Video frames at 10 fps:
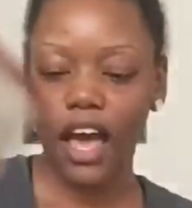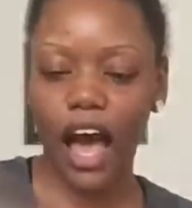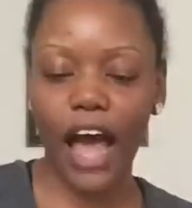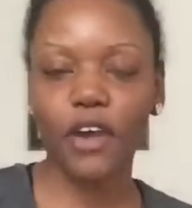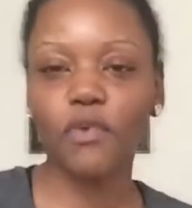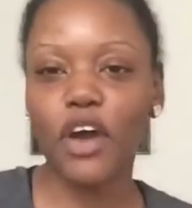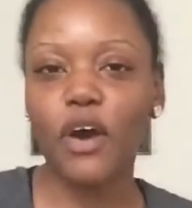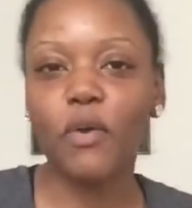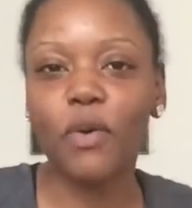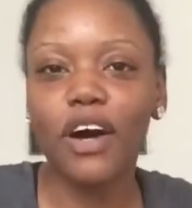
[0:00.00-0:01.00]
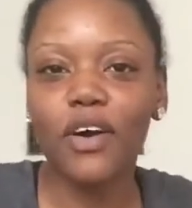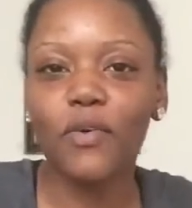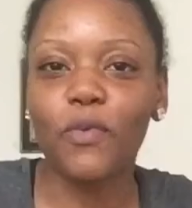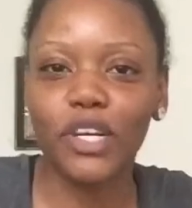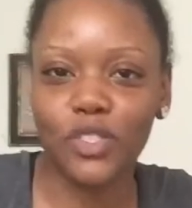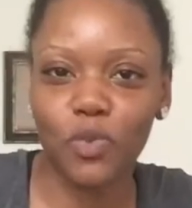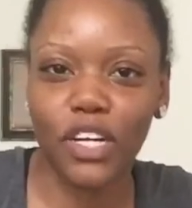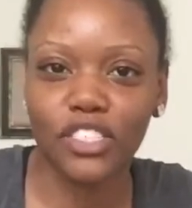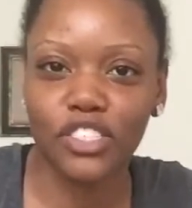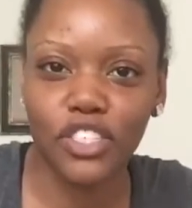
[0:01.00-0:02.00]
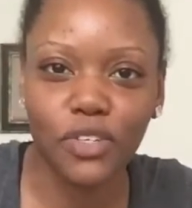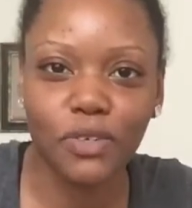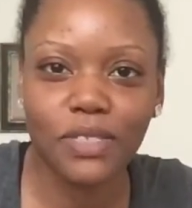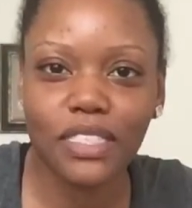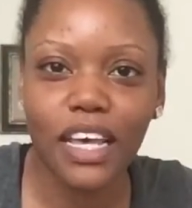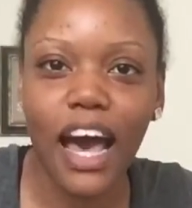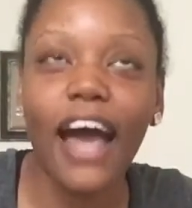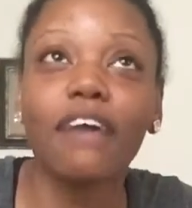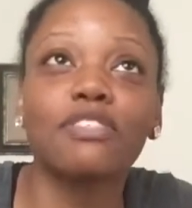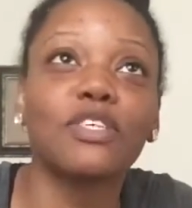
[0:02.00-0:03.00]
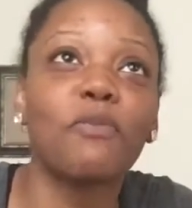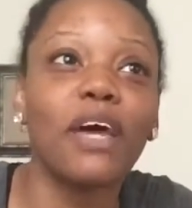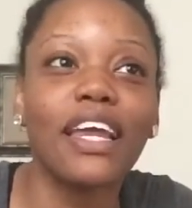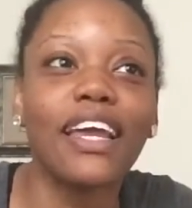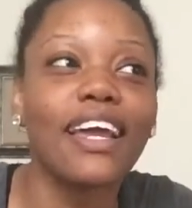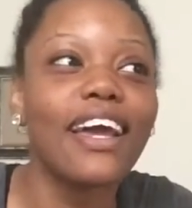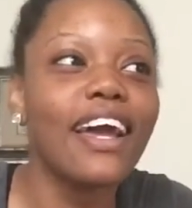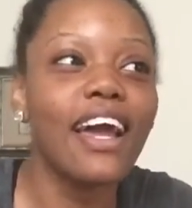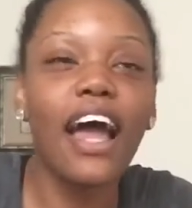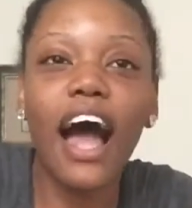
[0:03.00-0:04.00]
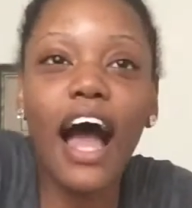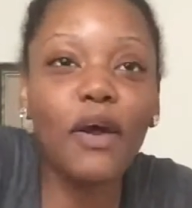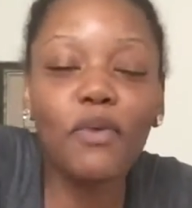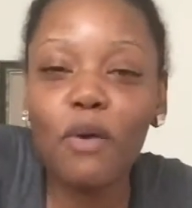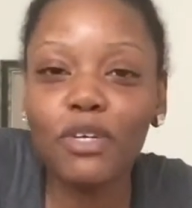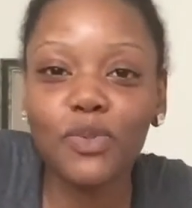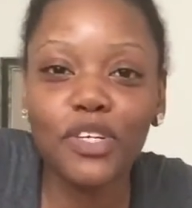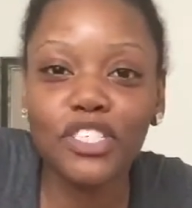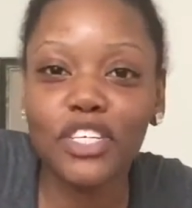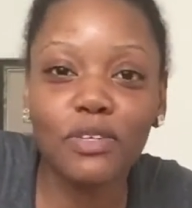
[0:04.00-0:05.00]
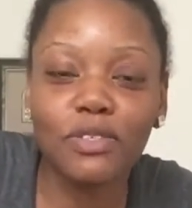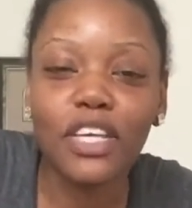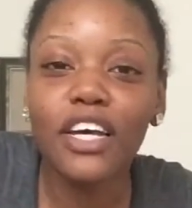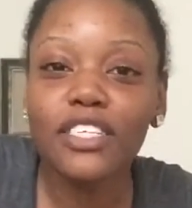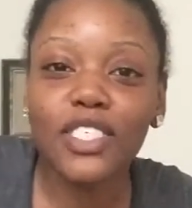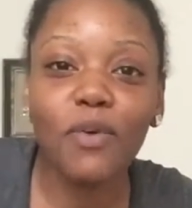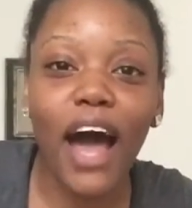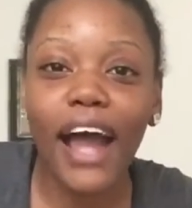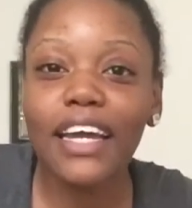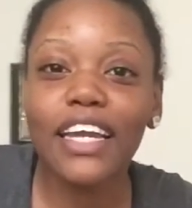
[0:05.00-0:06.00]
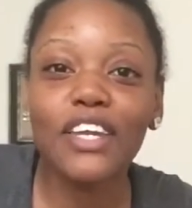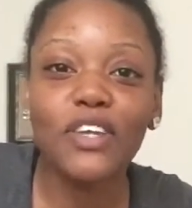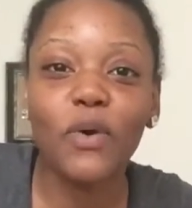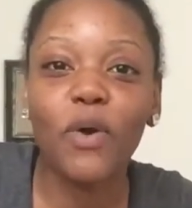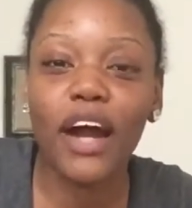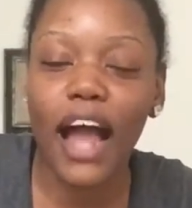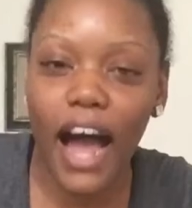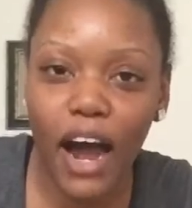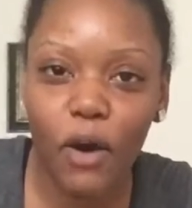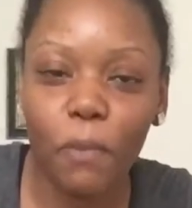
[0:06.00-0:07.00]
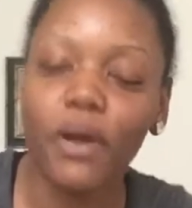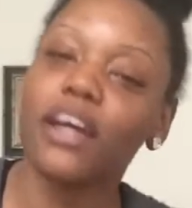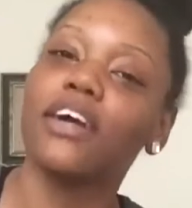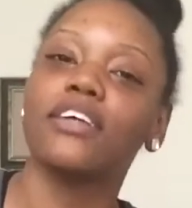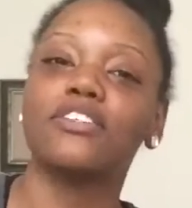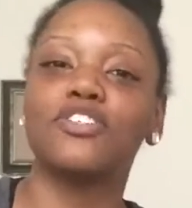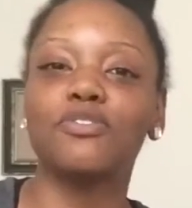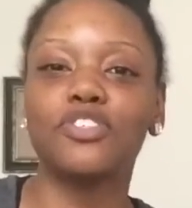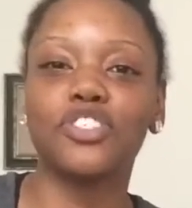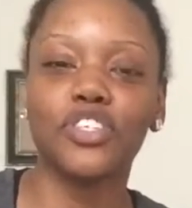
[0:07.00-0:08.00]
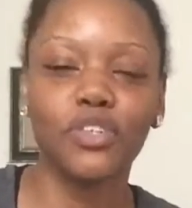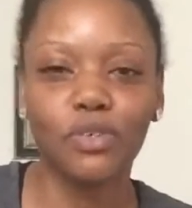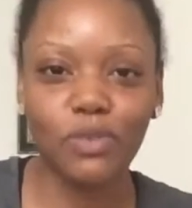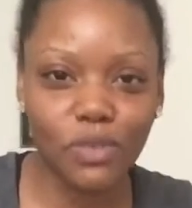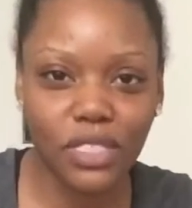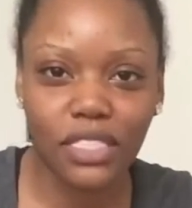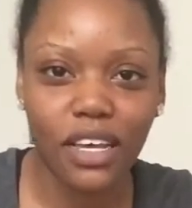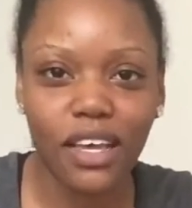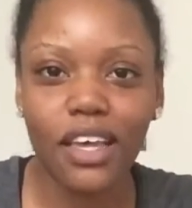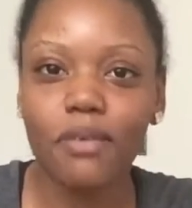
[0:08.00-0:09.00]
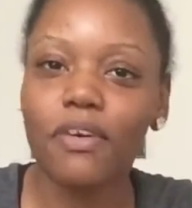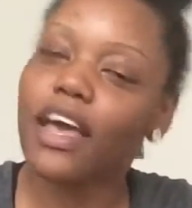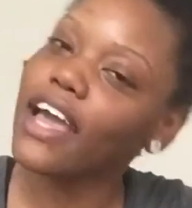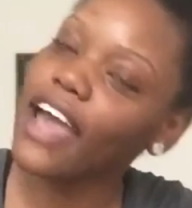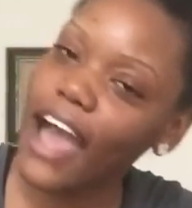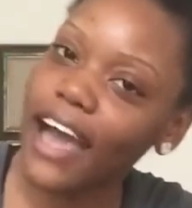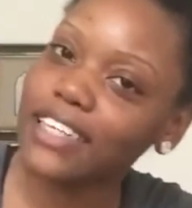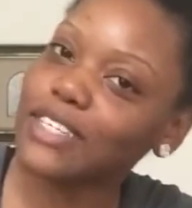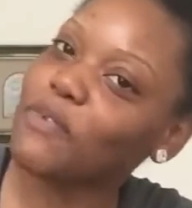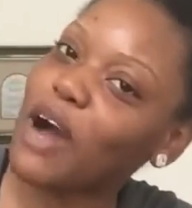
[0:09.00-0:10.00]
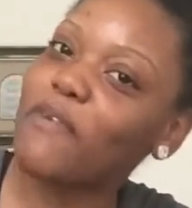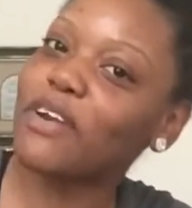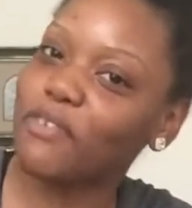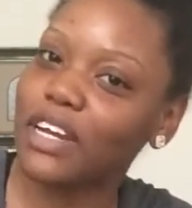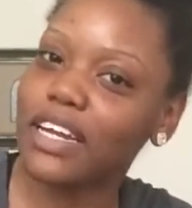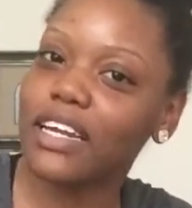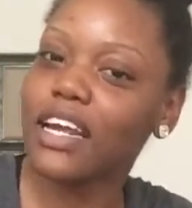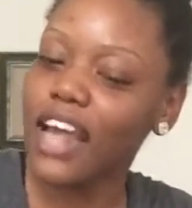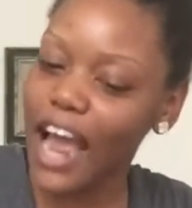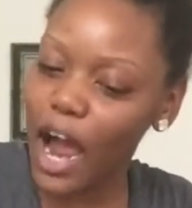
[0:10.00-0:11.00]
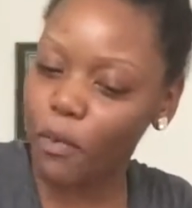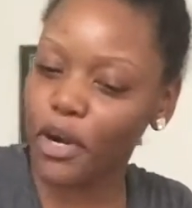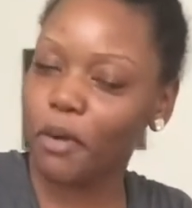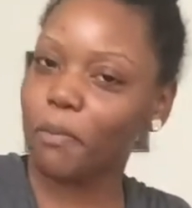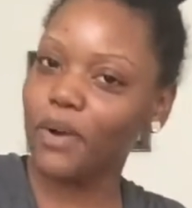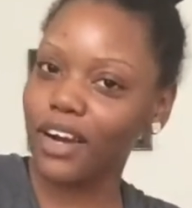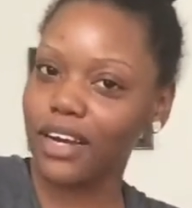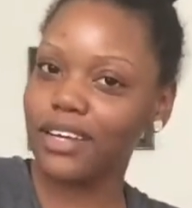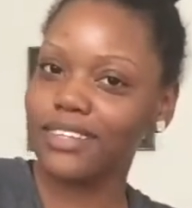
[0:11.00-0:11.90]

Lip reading: I don't know which one to choose. I have so many, I don't know which one to choose. So I need your help to choose a hat while we read our book.